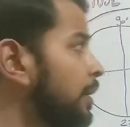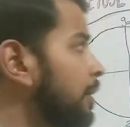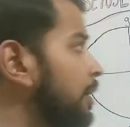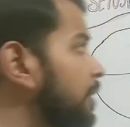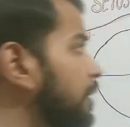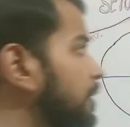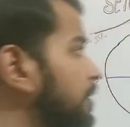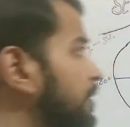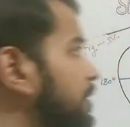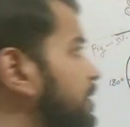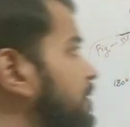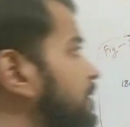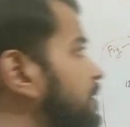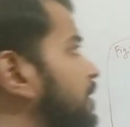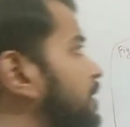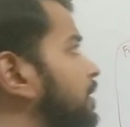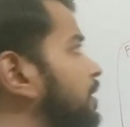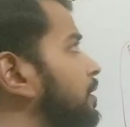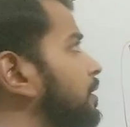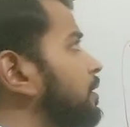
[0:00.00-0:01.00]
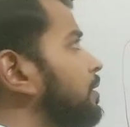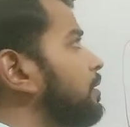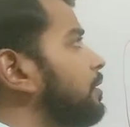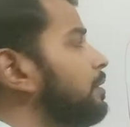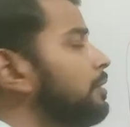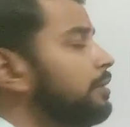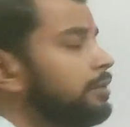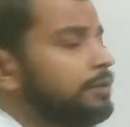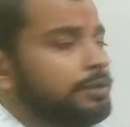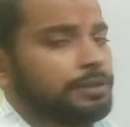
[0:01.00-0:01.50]
it is the
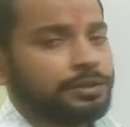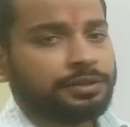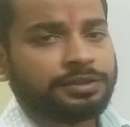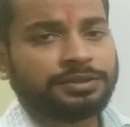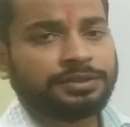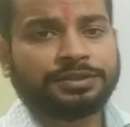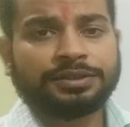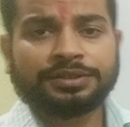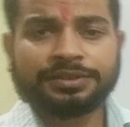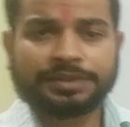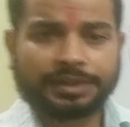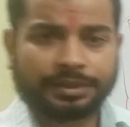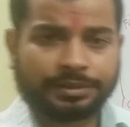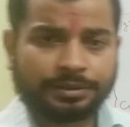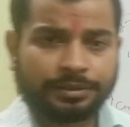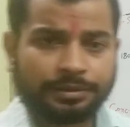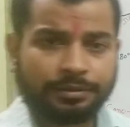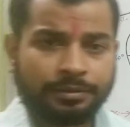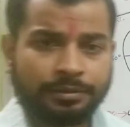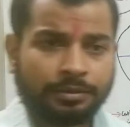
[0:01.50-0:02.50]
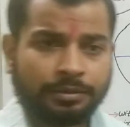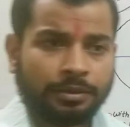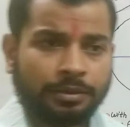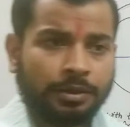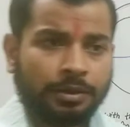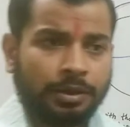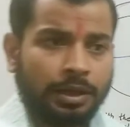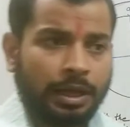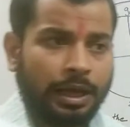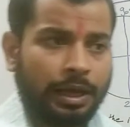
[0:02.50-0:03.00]
reasoning section,
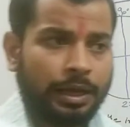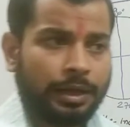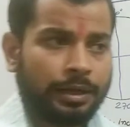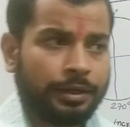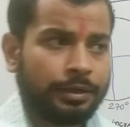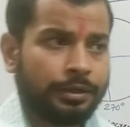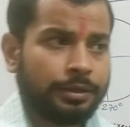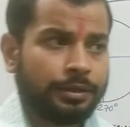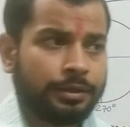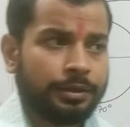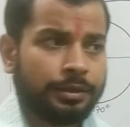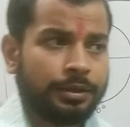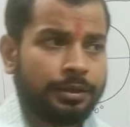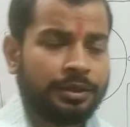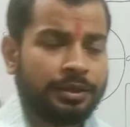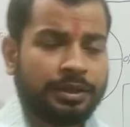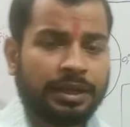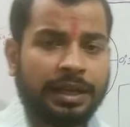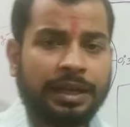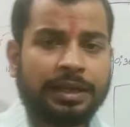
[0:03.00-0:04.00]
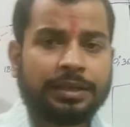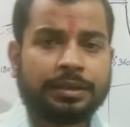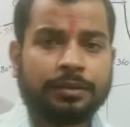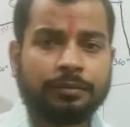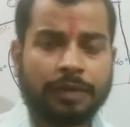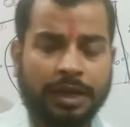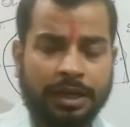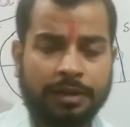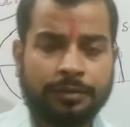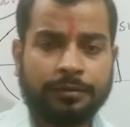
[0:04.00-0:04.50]
and it has a
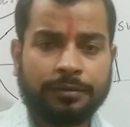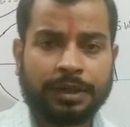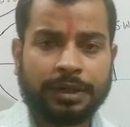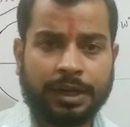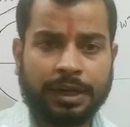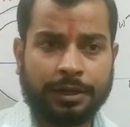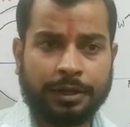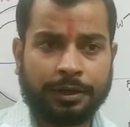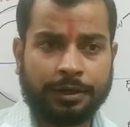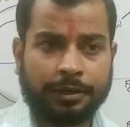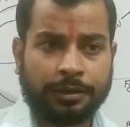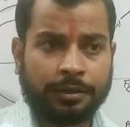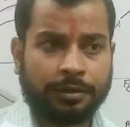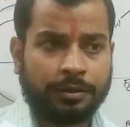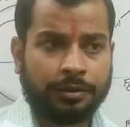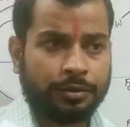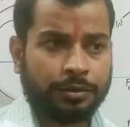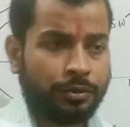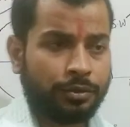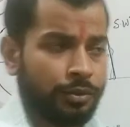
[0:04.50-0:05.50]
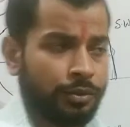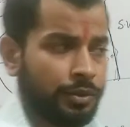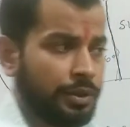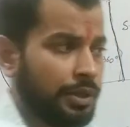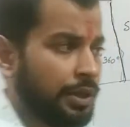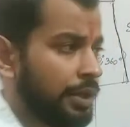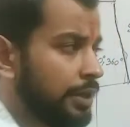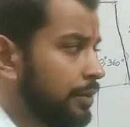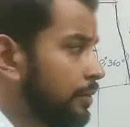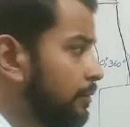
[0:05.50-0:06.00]
wide variety. So
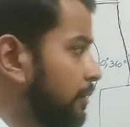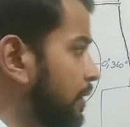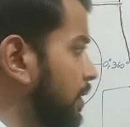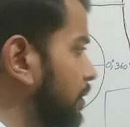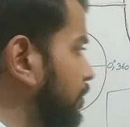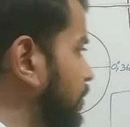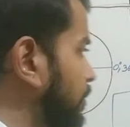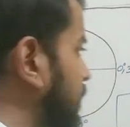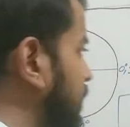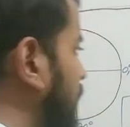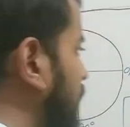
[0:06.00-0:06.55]
it will be